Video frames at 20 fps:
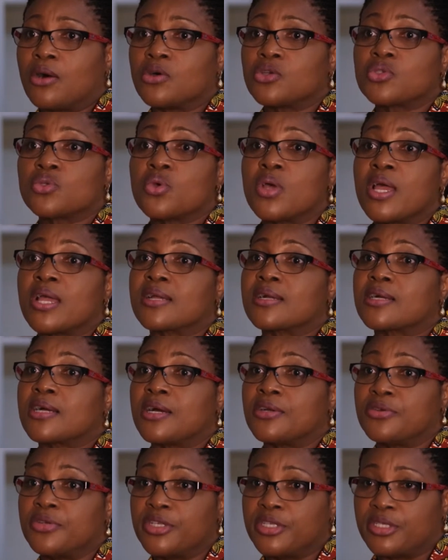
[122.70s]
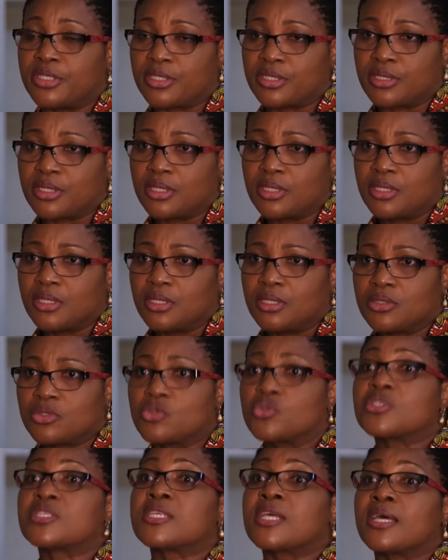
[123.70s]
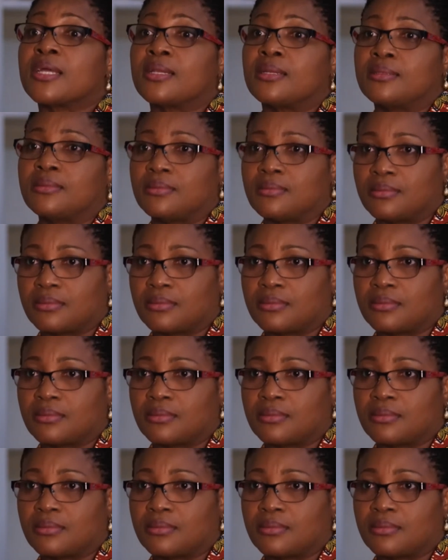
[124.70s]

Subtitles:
also encouraged to sell